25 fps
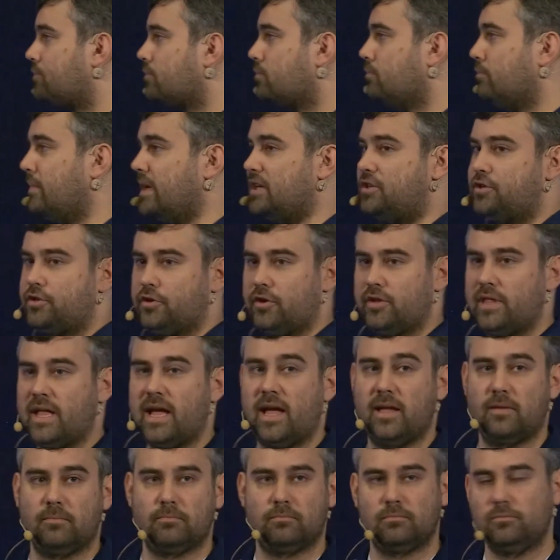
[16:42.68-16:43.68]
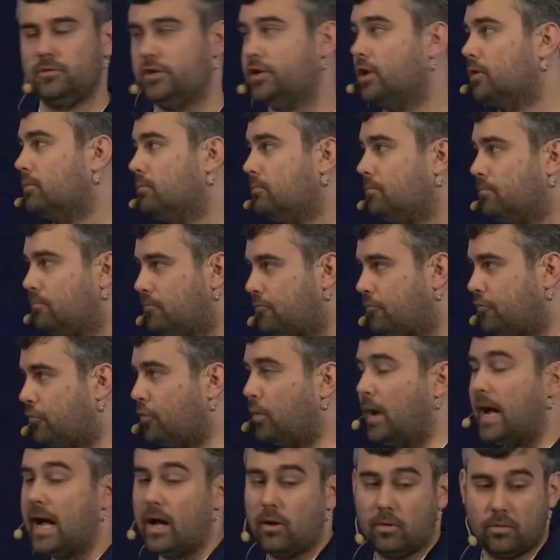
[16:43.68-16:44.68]
Make sure that,
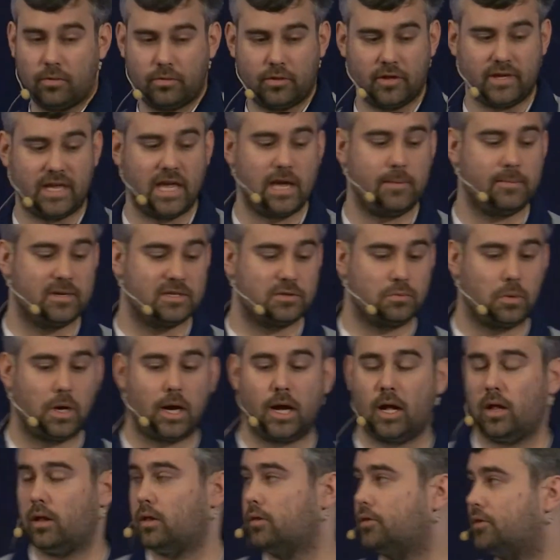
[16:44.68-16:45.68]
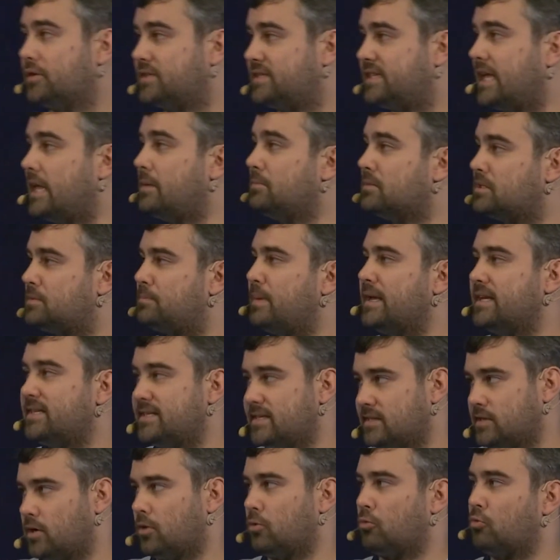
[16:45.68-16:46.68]
throughout the game as well, the same
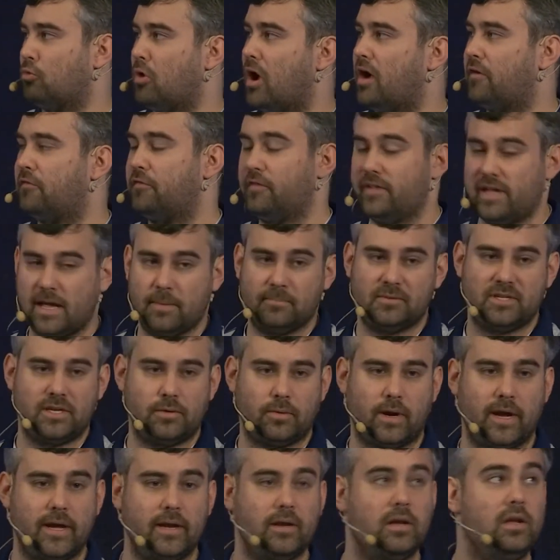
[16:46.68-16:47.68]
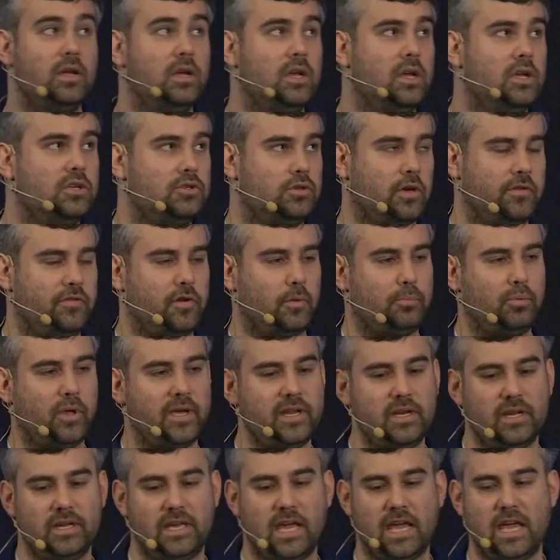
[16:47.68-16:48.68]
spaces are roughly empty, right? So if you're
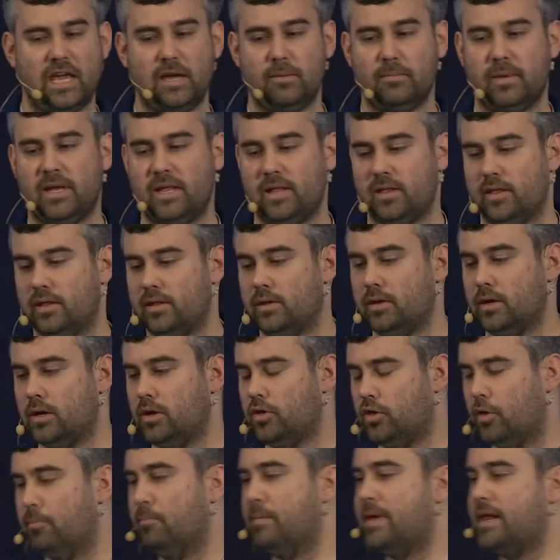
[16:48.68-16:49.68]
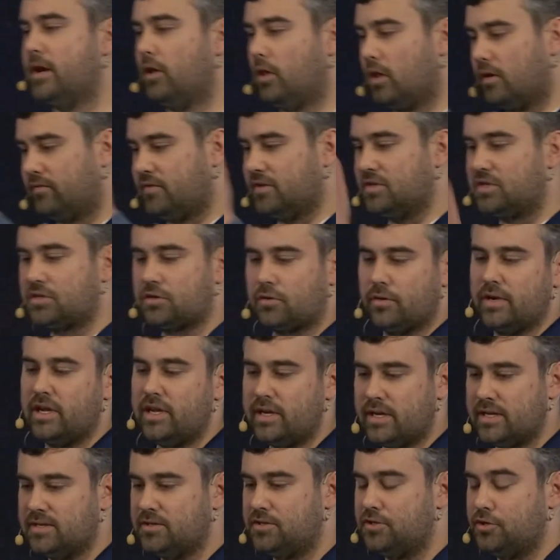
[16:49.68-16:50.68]
playing a game and the middle of the
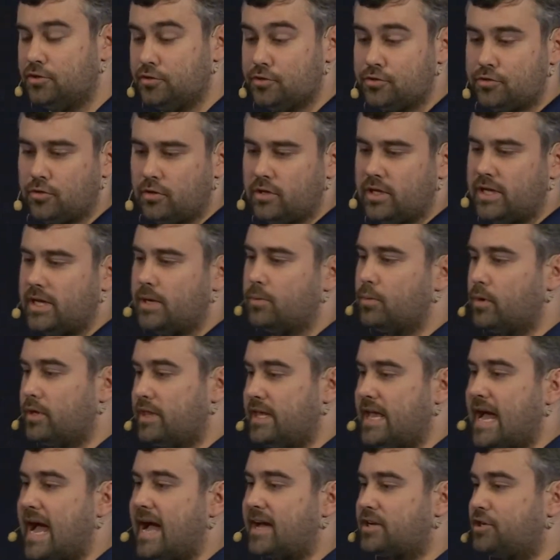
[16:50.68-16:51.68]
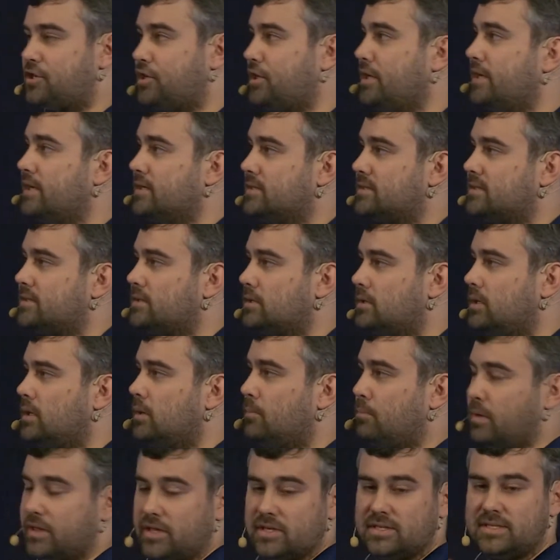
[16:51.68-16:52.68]
screen is usually where the action is,
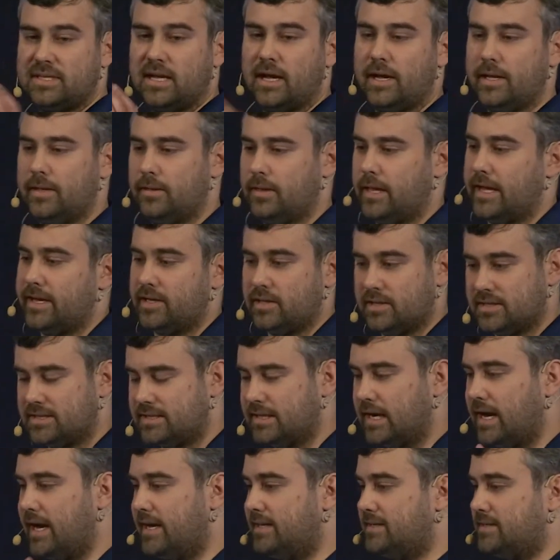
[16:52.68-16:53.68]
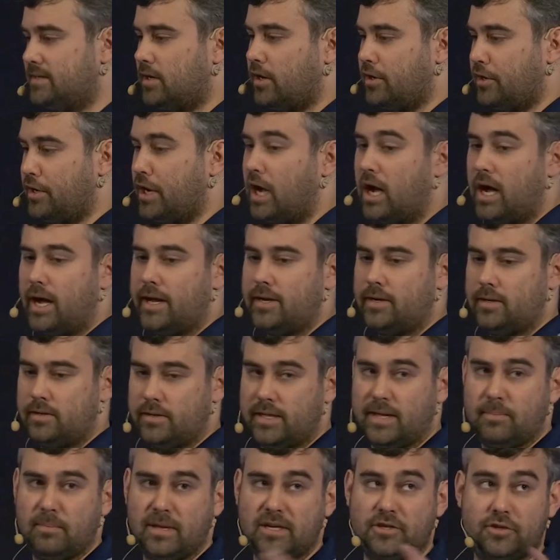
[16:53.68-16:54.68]
but the sides are not,
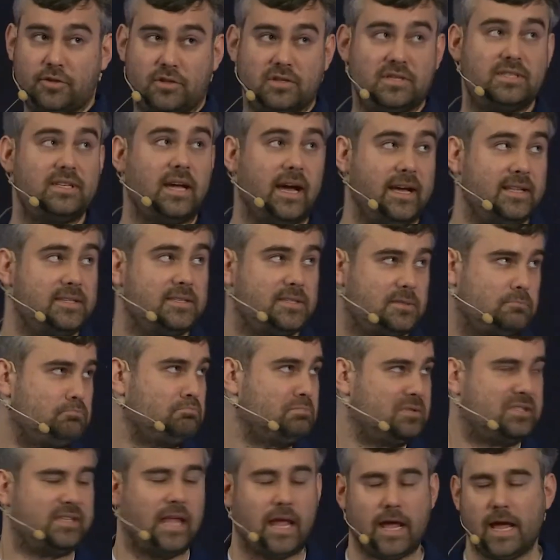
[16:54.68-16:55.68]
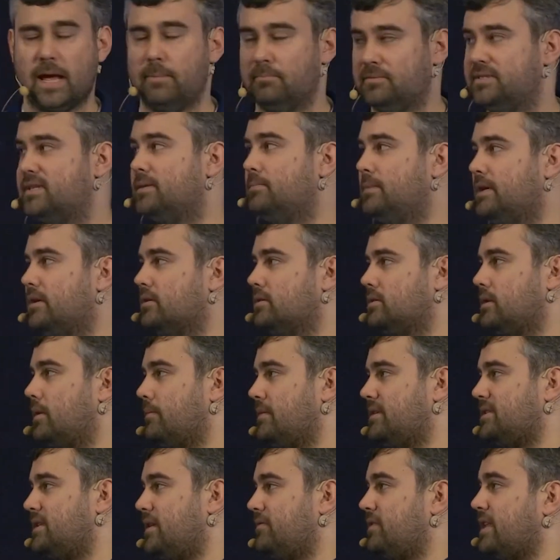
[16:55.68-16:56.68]
then make sure the sides stay empty, because
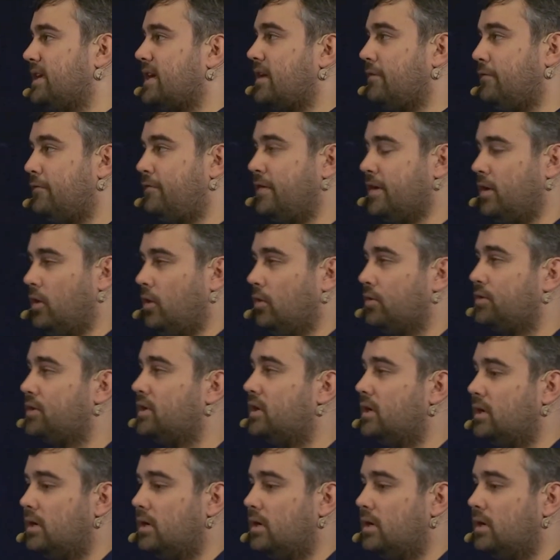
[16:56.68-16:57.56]
obviously if they get filled,